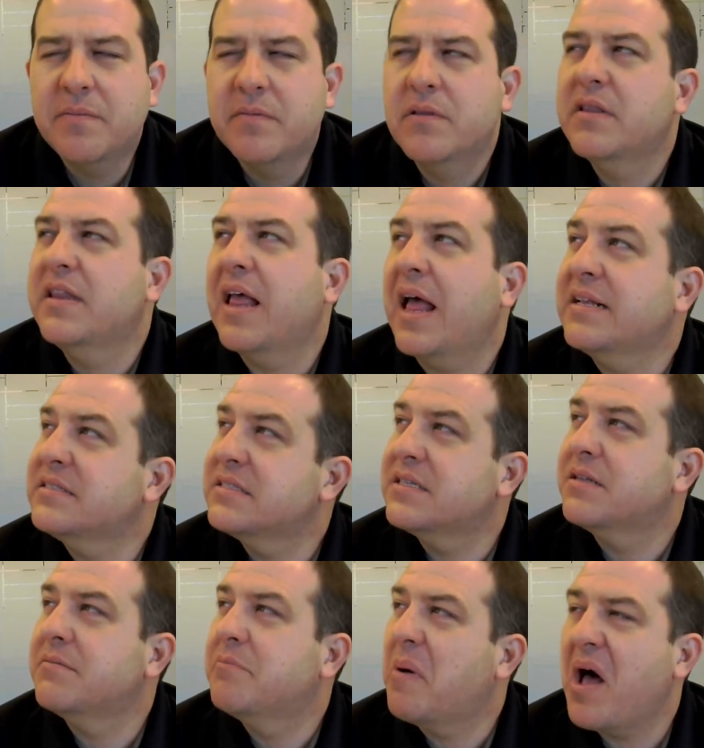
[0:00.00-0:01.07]
less
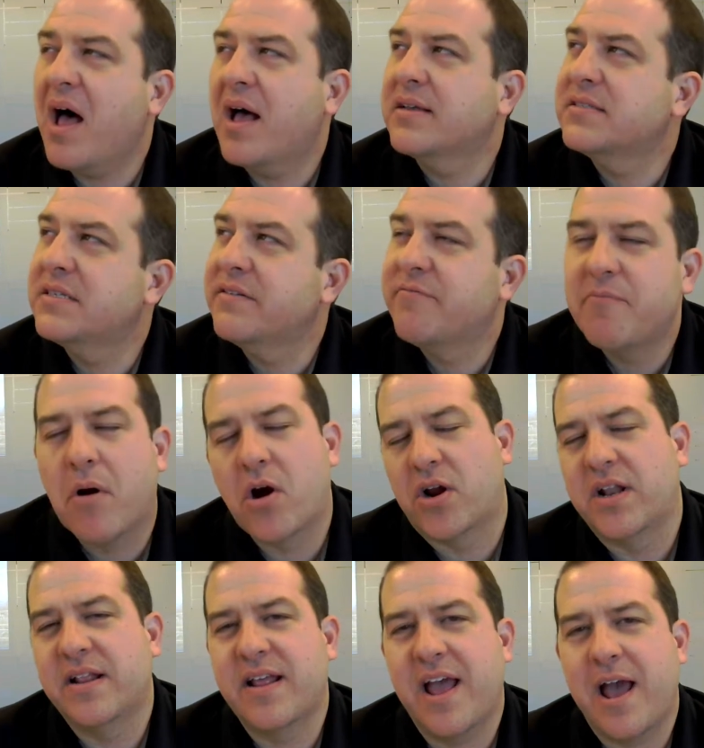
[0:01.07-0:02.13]
than positive
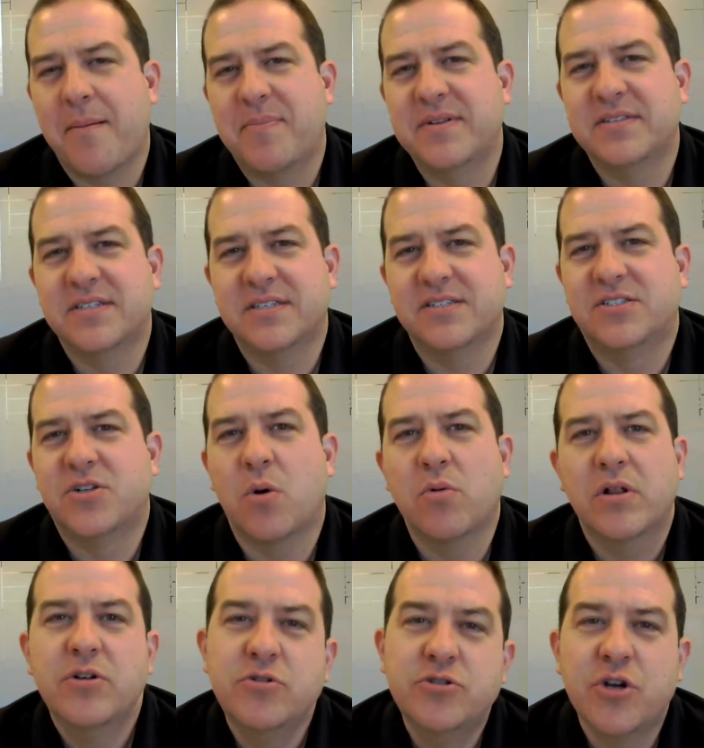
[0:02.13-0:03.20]
marketing that happens is don't
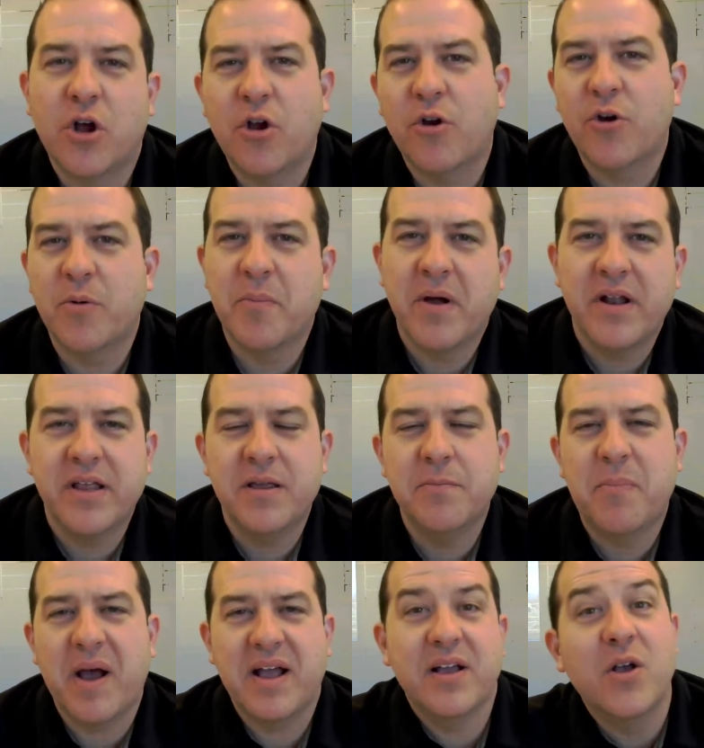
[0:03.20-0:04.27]
lose all your money,
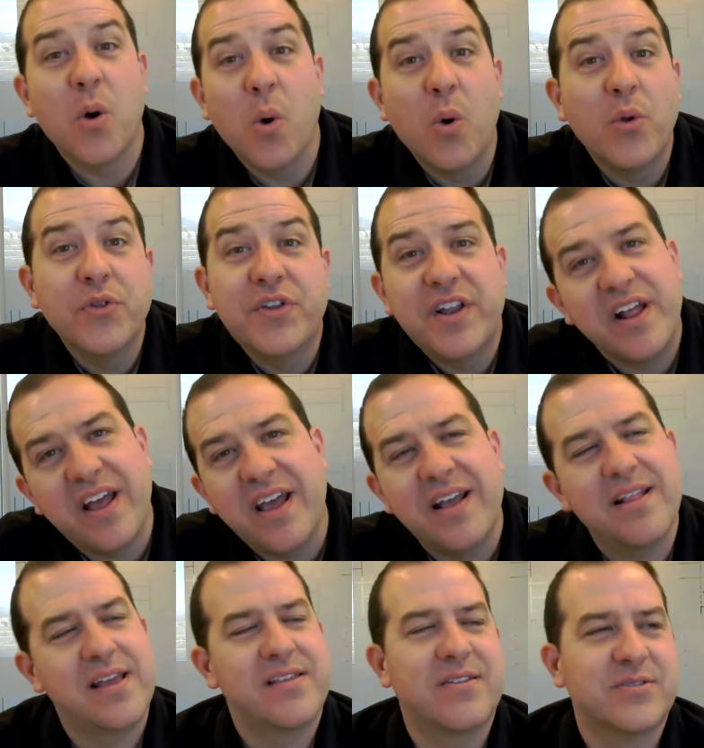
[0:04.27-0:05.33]
buy gold today.
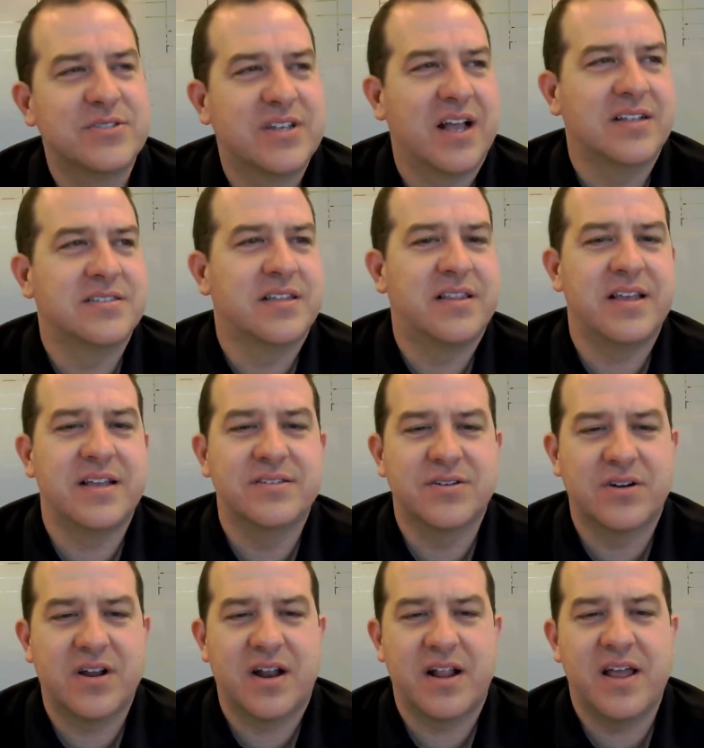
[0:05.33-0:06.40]
Like those kinds of things are
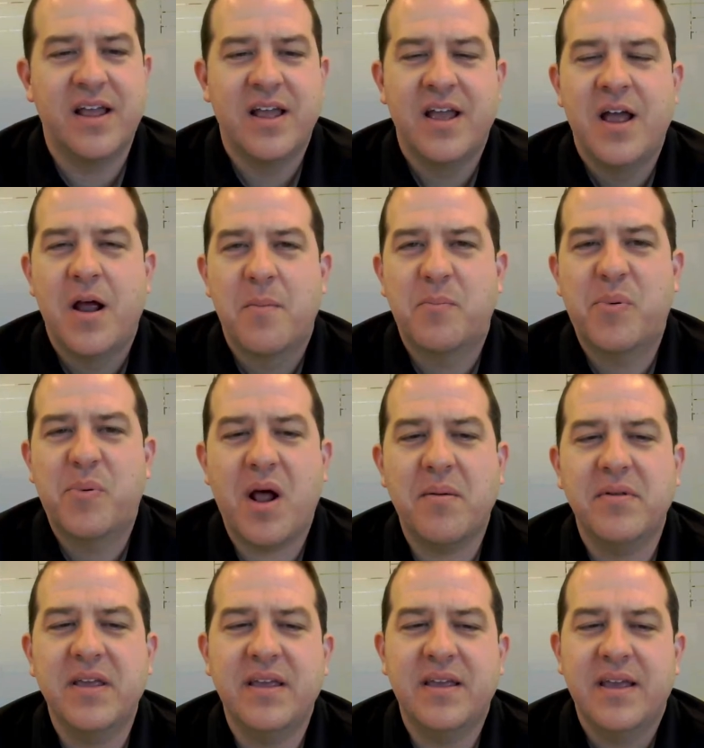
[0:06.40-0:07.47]
kind of
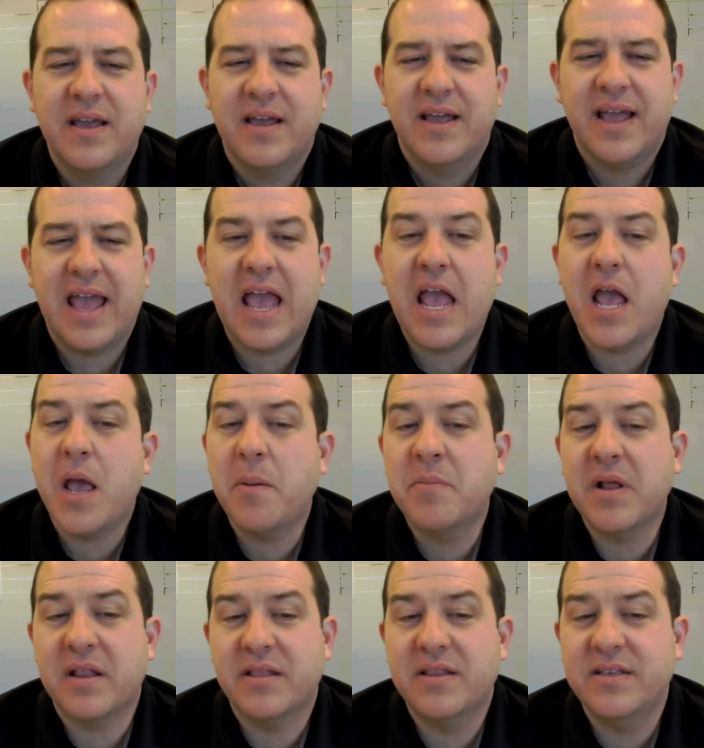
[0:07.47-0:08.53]
probably aimed
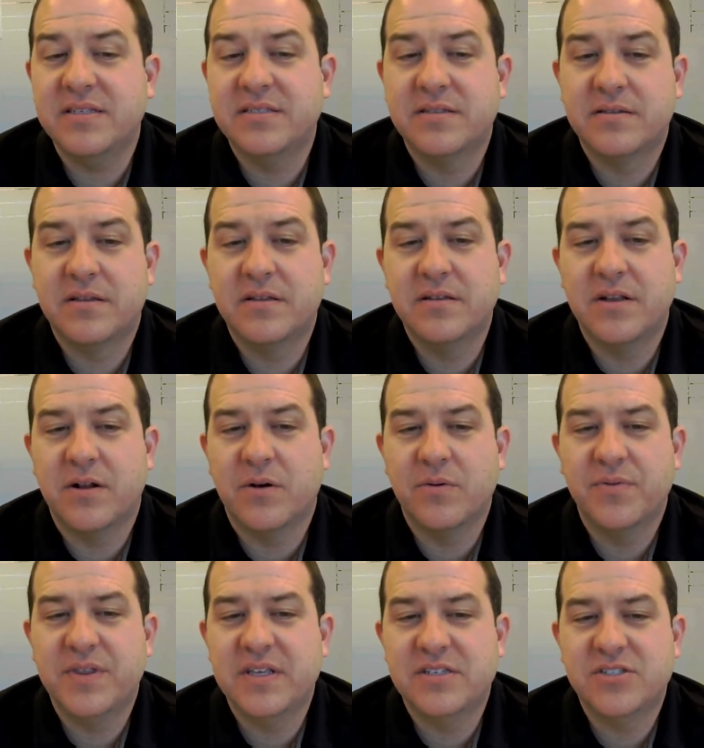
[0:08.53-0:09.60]
at these,
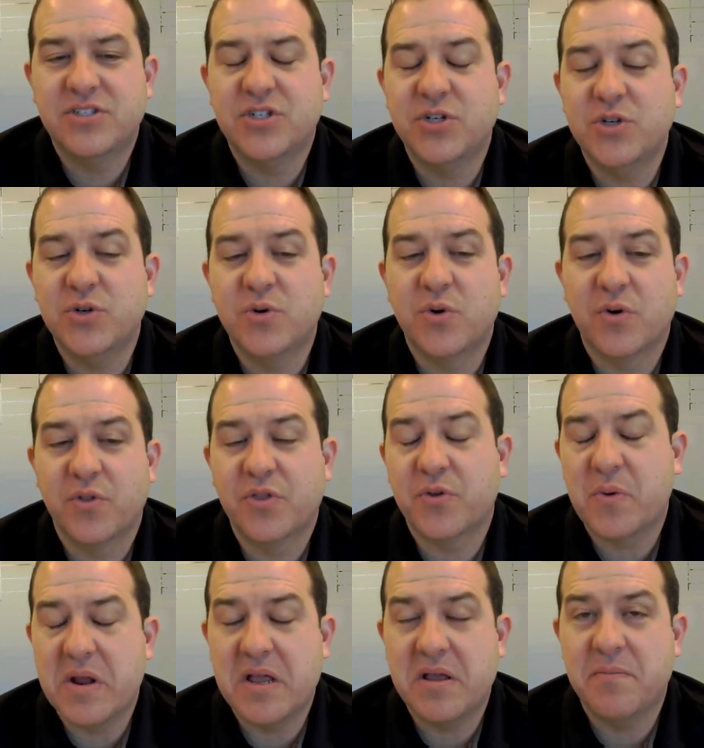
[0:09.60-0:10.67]
these 2 or
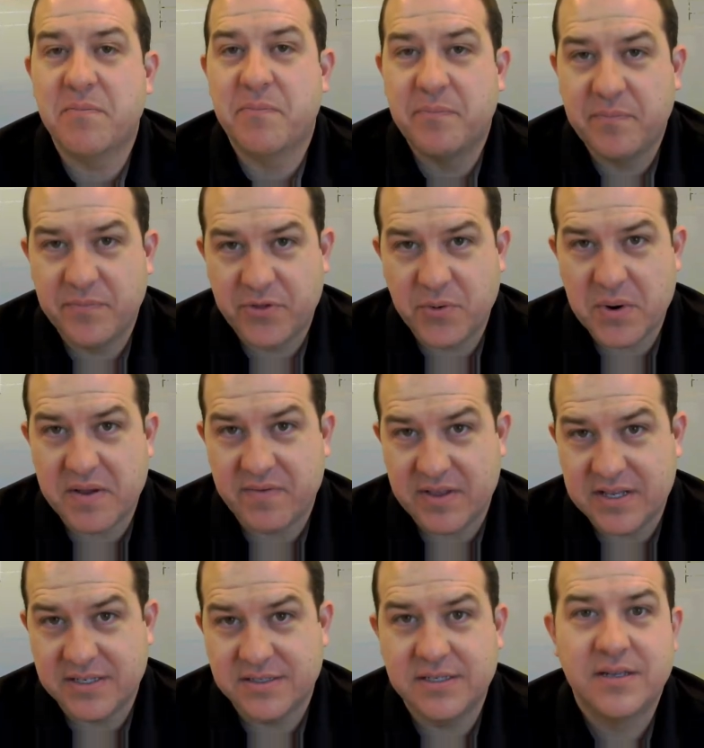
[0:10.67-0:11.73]
3 of
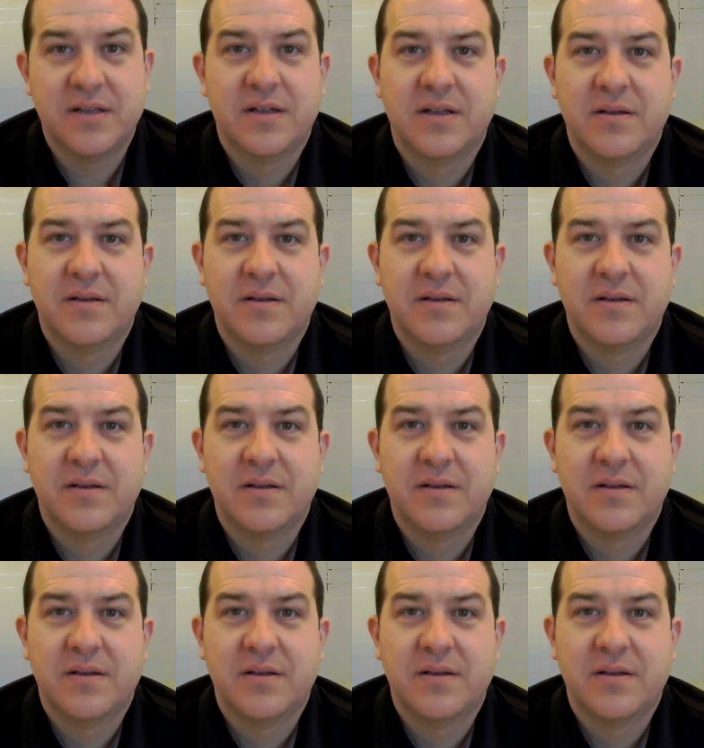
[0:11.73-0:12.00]
these